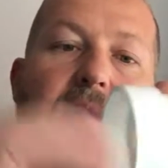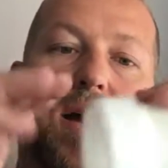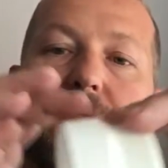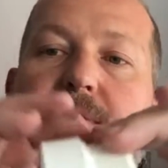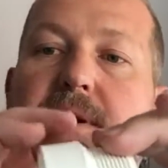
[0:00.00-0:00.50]

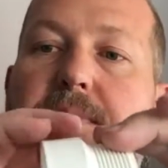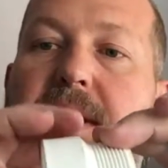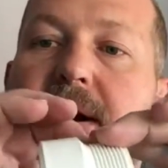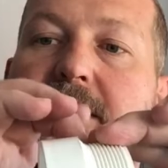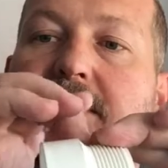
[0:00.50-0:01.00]
I will
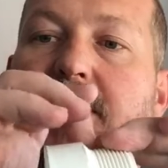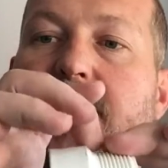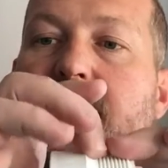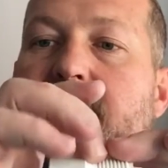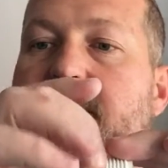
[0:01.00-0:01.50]

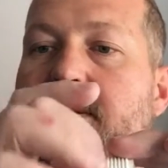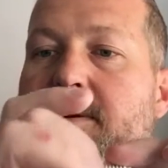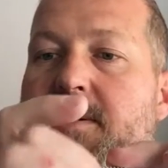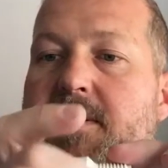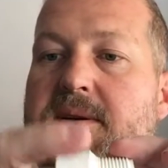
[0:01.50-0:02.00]
epoxy
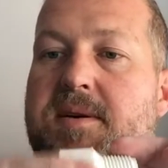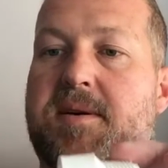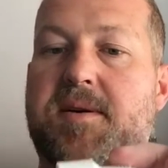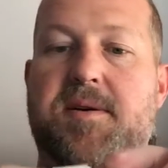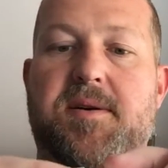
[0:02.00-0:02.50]

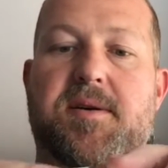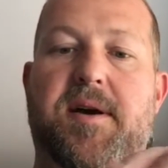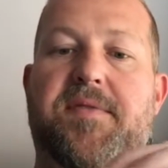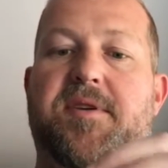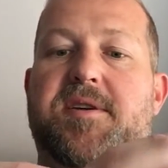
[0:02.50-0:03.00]

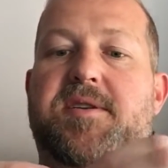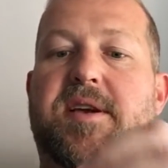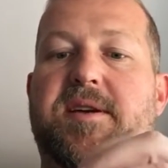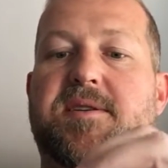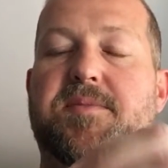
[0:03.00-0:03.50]
after I
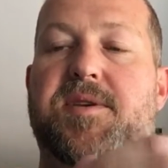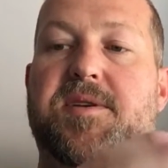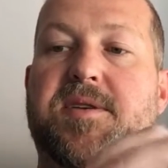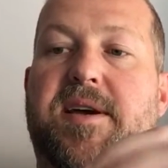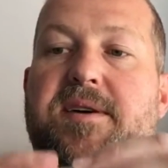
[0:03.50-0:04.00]
sand some of
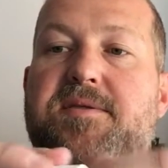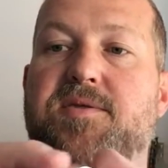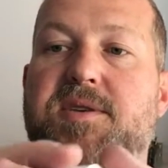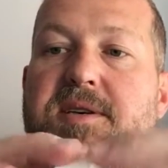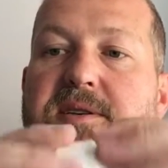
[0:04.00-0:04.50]
this down so
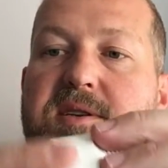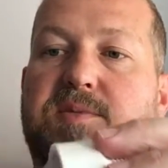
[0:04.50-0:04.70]
it's nice and